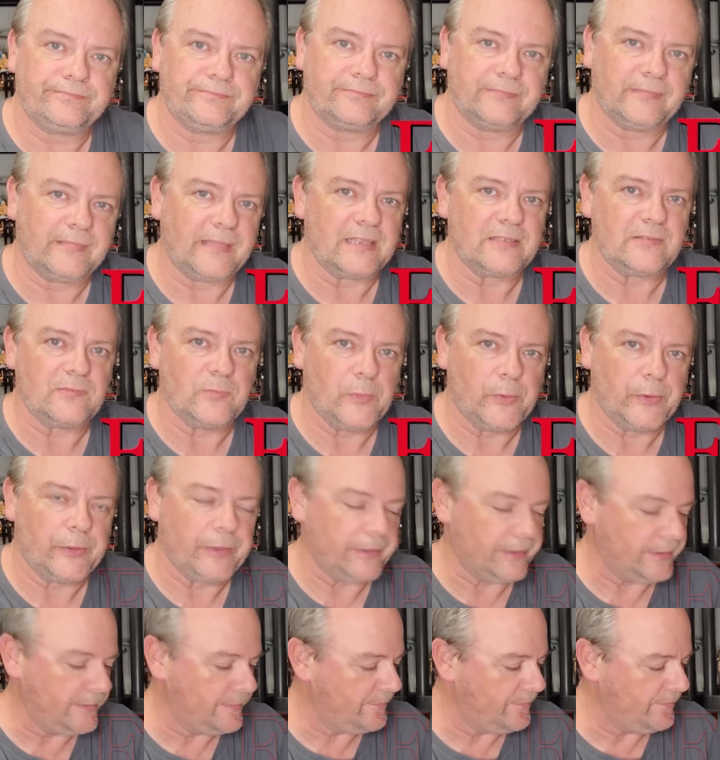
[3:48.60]
doesn't
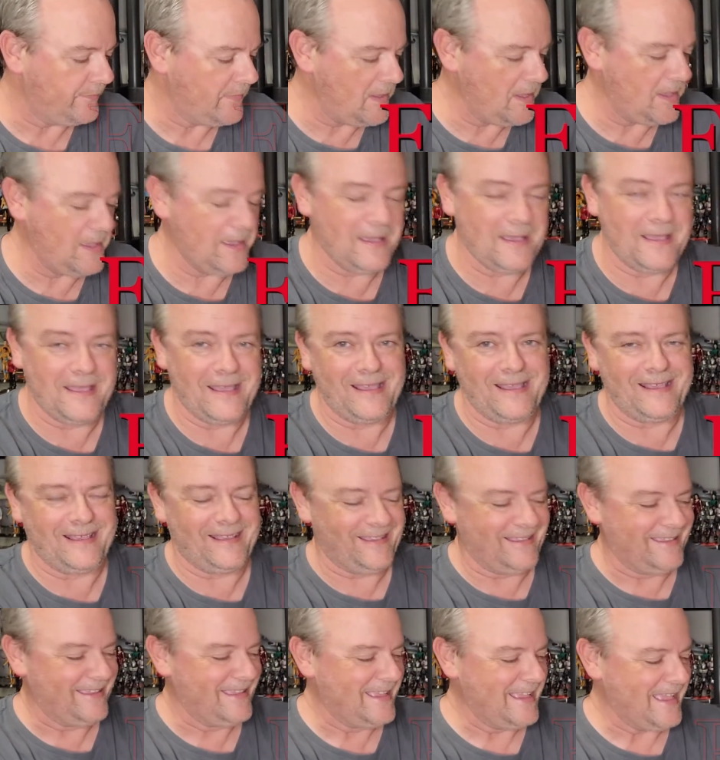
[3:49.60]
work.
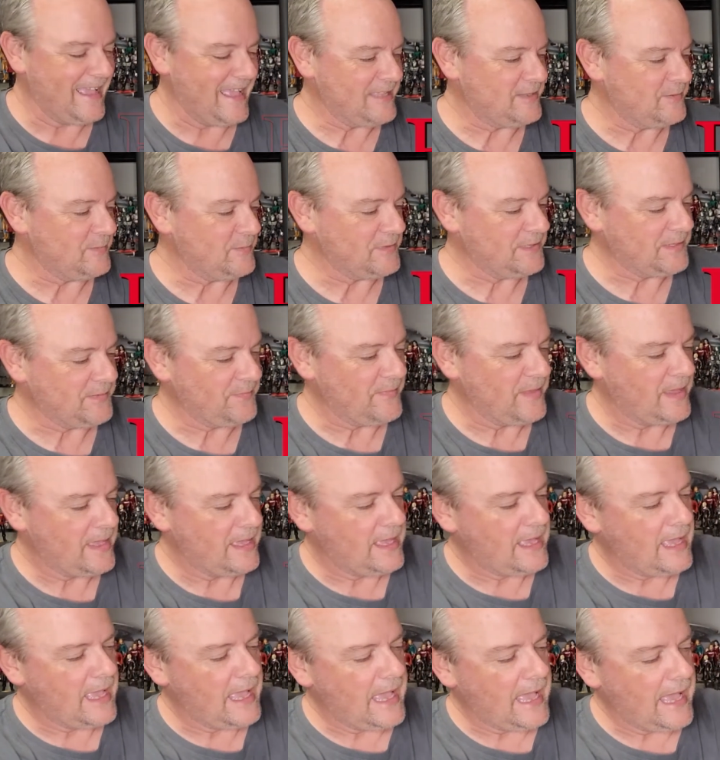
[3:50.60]
That's awesome.
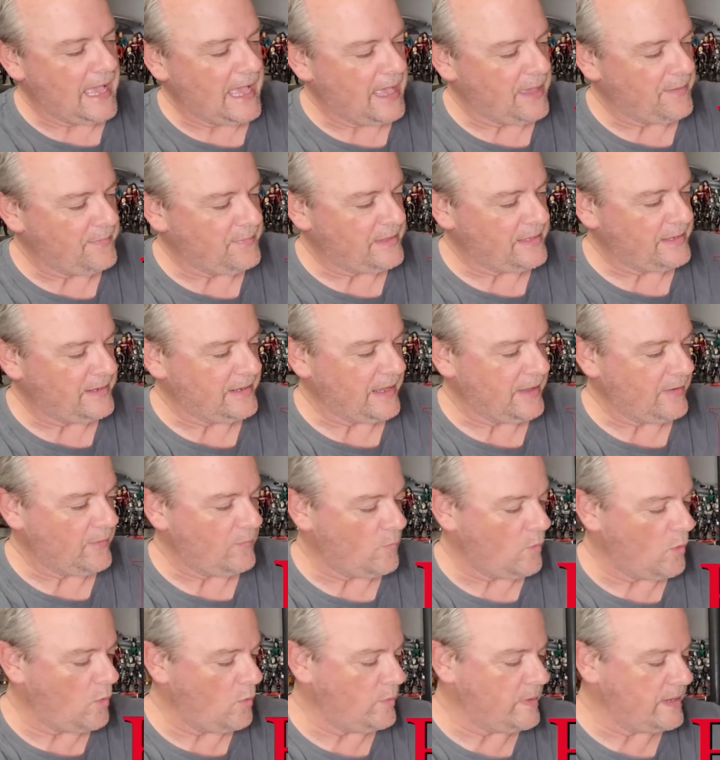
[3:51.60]
Anyway,
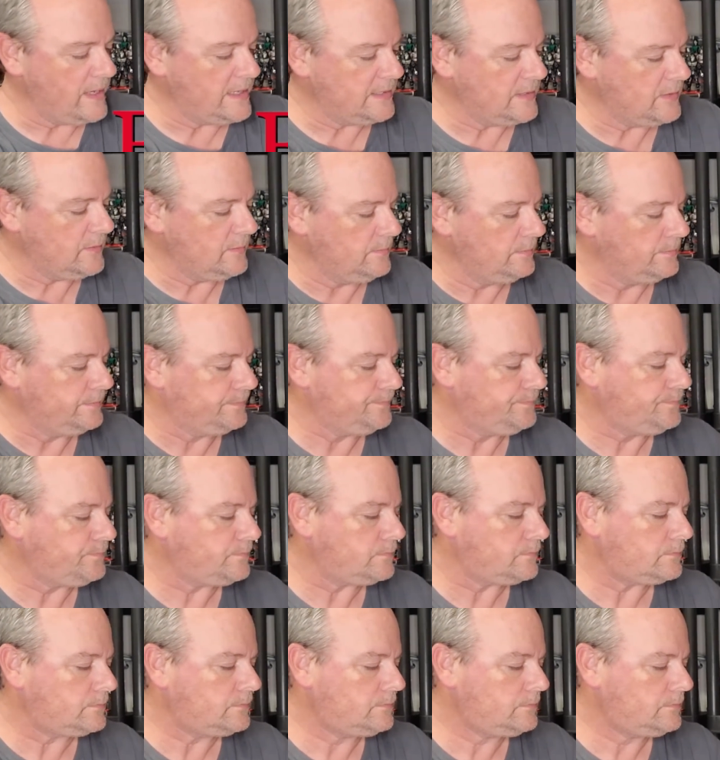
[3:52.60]
War Weasel.
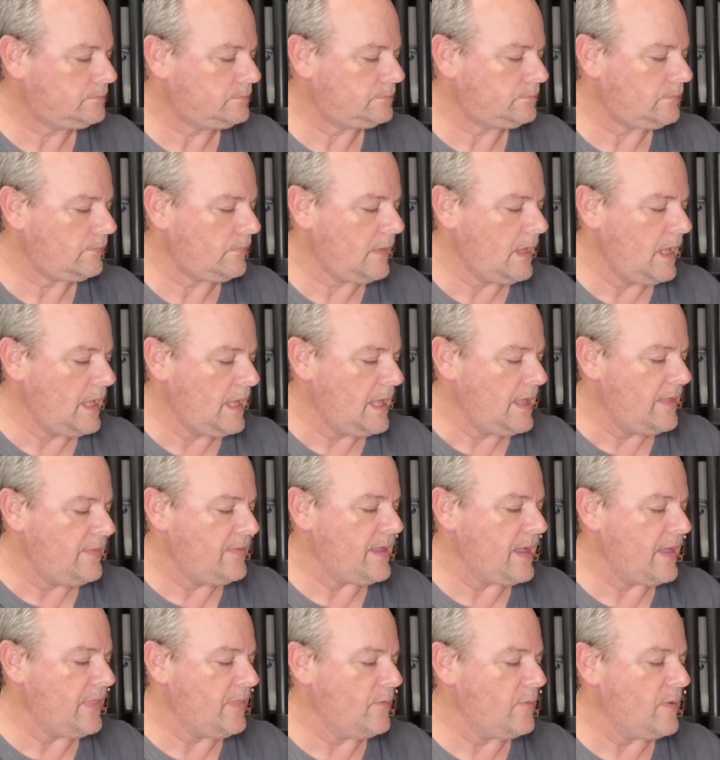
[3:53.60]

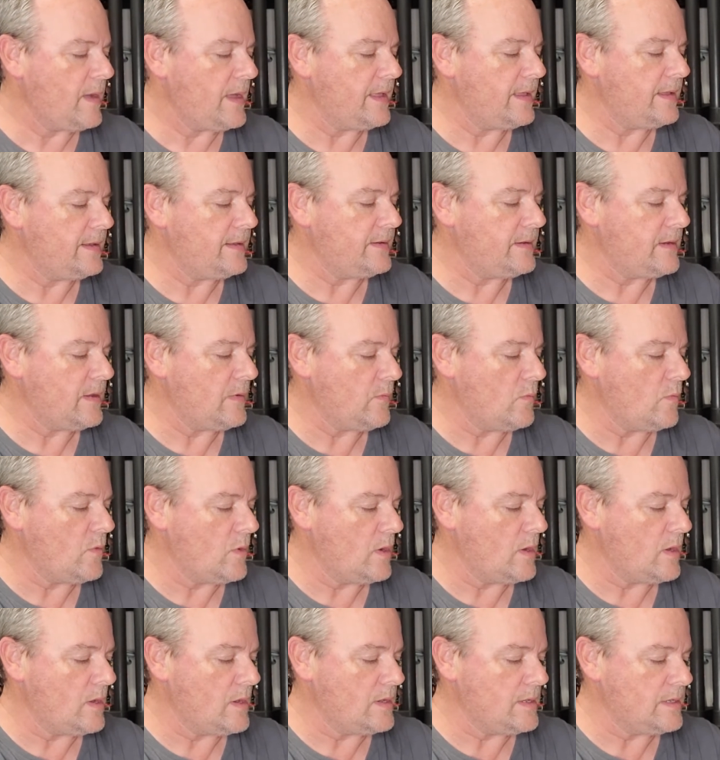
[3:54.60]
The other one
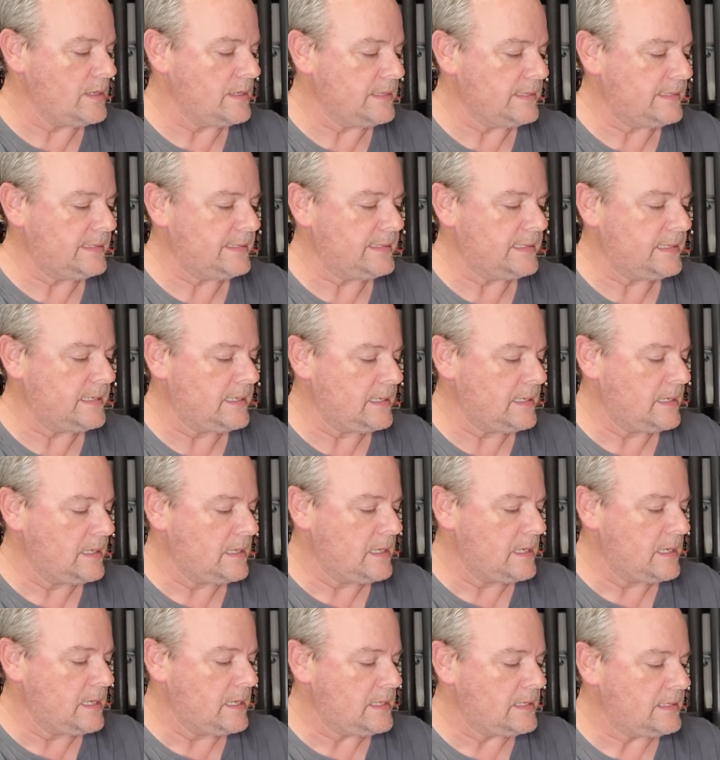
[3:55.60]
was
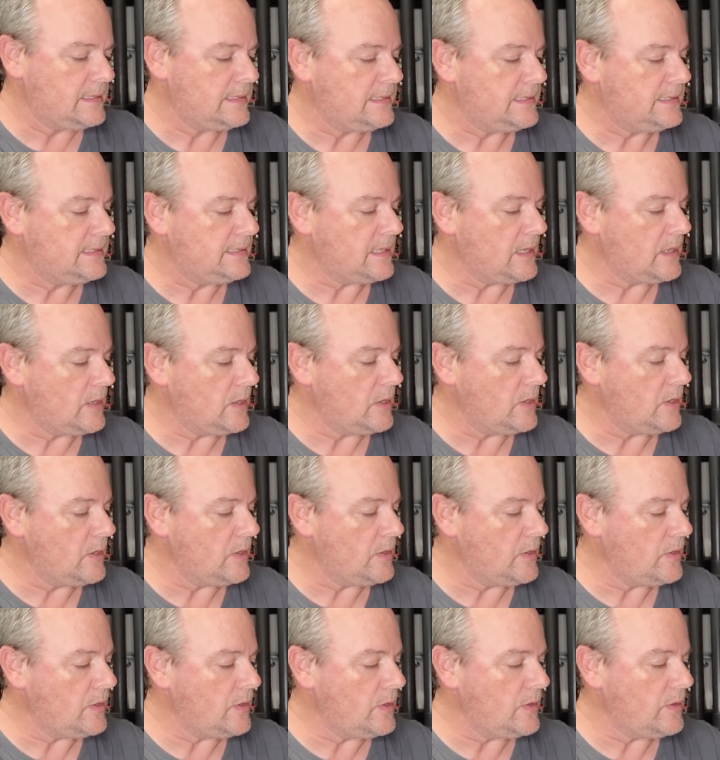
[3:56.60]

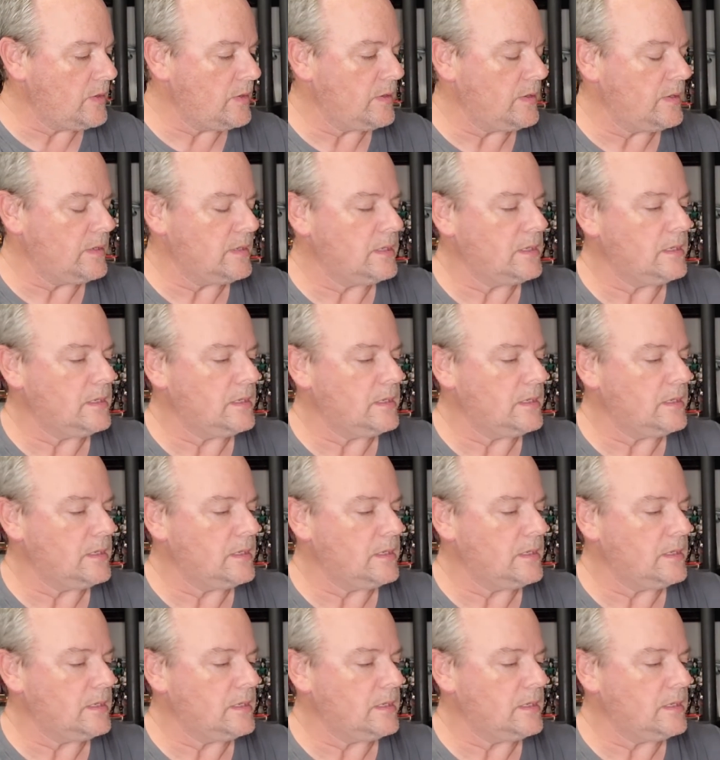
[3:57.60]
Sir